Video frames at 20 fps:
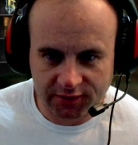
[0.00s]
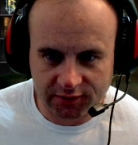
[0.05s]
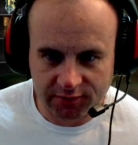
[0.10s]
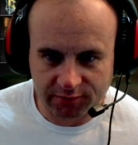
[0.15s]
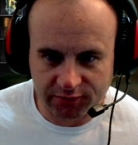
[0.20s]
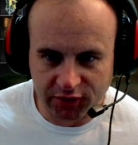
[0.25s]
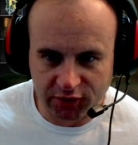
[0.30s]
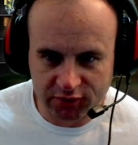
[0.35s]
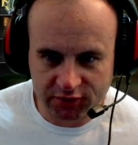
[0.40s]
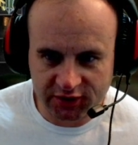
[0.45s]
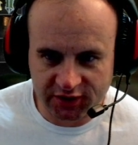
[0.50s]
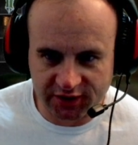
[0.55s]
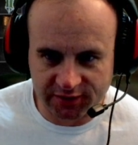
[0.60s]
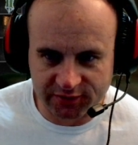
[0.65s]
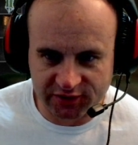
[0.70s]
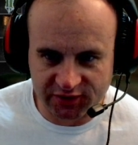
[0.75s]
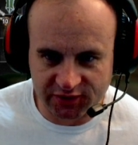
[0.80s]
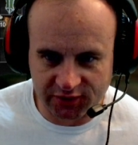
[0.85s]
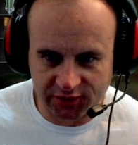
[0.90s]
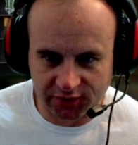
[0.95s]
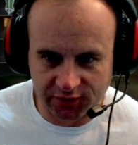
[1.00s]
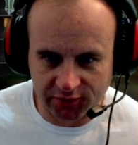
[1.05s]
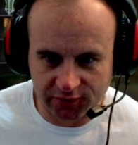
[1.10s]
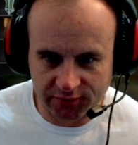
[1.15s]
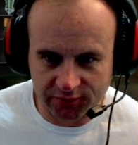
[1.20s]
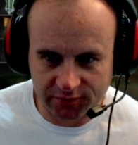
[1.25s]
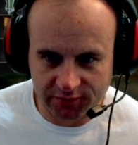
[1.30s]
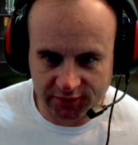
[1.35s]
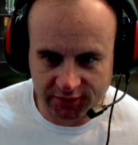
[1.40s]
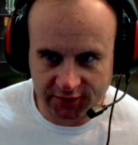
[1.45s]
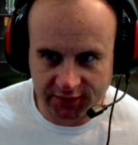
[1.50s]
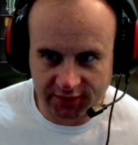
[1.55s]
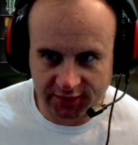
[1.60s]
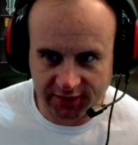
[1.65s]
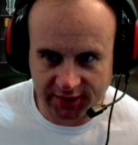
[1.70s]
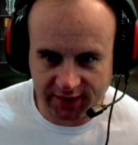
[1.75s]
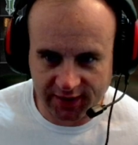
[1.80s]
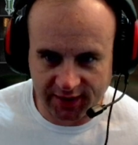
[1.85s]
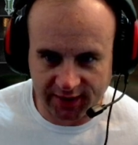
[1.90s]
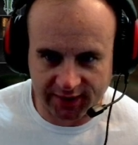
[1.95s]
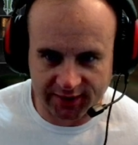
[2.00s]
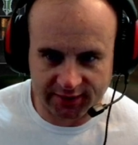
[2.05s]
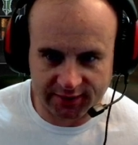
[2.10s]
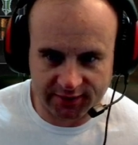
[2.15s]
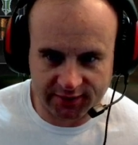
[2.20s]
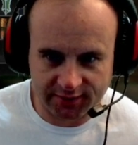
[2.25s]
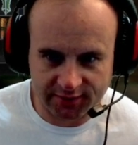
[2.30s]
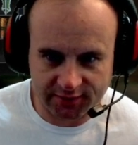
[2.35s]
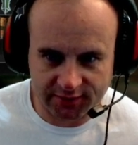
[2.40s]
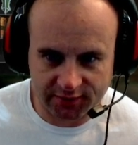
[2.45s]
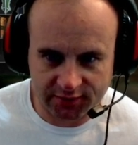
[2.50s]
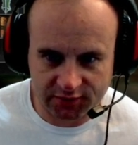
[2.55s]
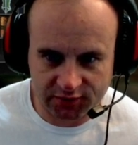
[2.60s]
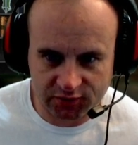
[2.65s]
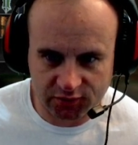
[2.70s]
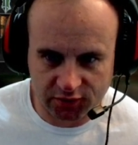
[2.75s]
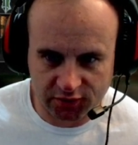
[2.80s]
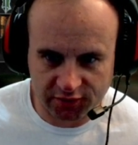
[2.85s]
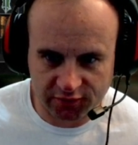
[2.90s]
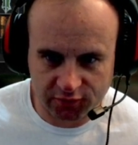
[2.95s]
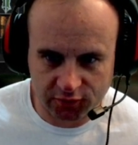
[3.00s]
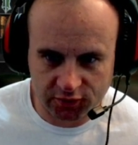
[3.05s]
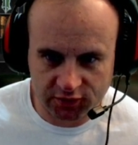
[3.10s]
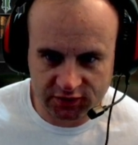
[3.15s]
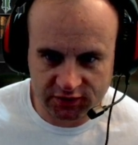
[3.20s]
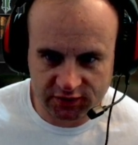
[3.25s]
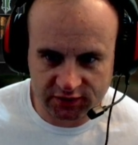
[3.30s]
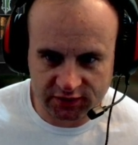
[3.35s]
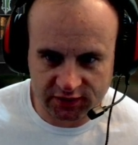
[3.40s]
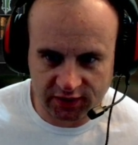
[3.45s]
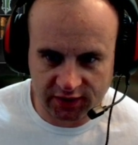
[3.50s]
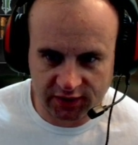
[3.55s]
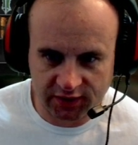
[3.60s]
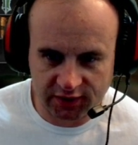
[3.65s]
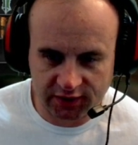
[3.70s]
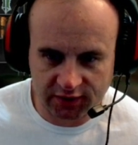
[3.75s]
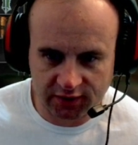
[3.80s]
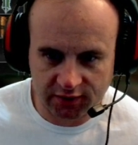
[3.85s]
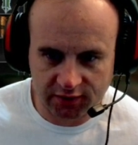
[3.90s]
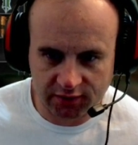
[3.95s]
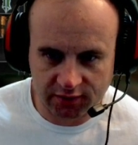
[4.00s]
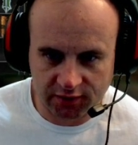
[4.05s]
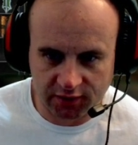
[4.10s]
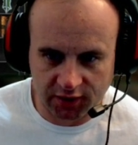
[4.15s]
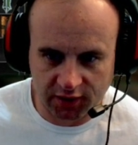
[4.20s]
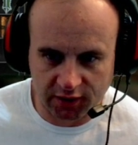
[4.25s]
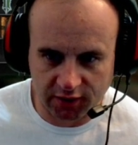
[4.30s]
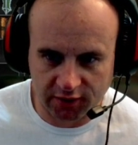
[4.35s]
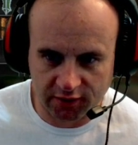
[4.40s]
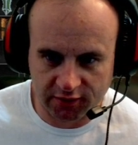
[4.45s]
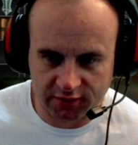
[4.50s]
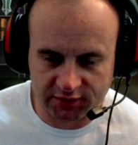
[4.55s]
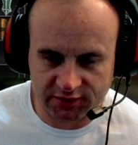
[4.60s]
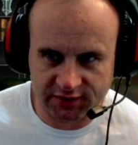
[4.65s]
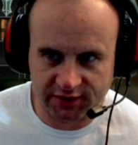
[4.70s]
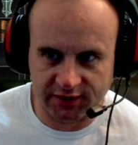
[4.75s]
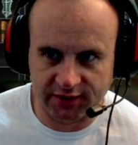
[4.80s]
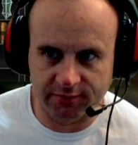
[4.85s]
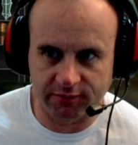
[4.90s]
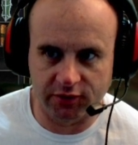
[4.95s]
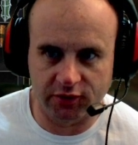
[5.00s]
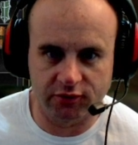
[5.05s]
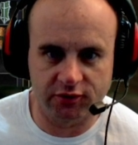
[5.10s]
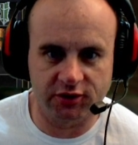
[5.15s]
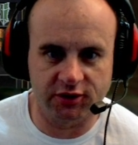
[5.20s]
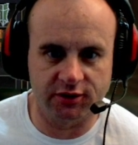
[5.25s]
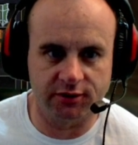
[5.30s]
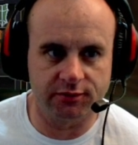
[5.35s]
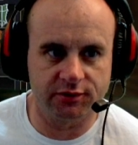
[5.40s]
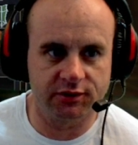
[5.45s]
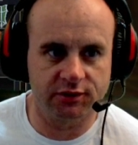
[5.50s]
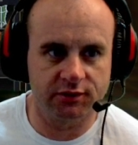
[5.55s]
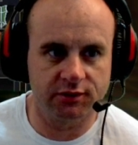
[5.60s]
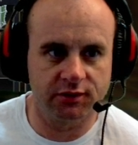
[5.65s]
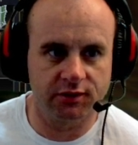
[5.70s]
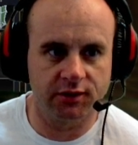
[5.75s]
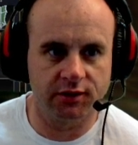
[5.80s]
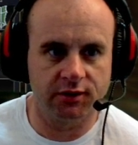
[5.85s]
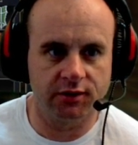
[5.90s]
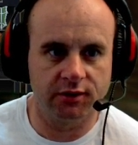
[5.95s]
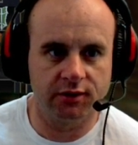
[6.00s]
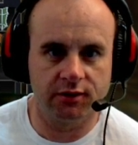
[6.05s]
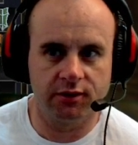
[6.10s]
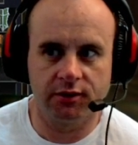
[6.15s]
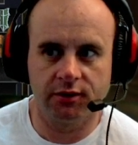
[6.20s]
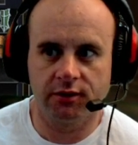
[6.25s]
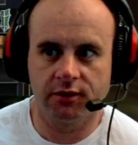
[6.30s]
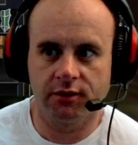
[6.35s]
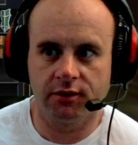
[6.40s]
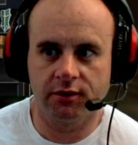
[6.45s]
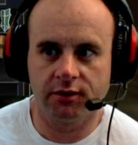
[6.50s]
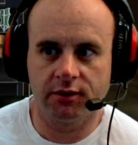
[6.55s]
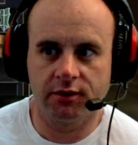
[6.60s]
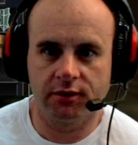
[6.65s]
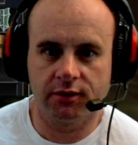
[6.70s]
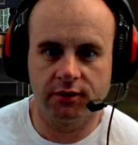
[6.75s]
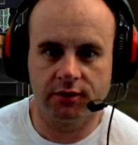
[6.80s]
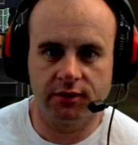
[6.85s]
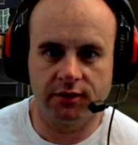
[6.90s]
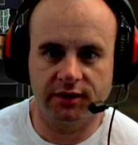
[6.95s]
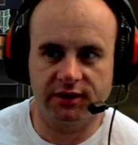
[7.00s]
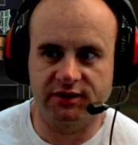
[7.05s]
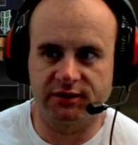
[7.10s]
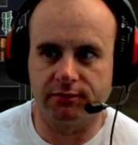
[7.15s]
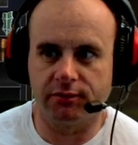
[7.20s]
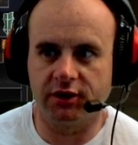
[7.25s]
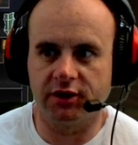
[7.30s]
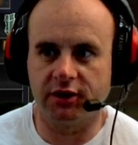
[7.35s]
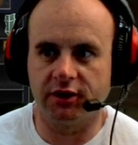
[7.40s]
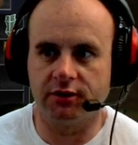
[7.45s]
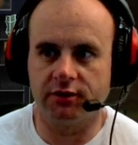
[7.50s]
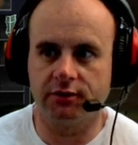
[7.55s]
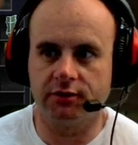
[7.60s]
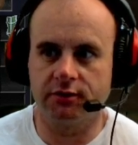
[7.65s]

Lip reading: Bone chips though. Look at that. 20, 40, 60, 80, 110 bone chips. That's money.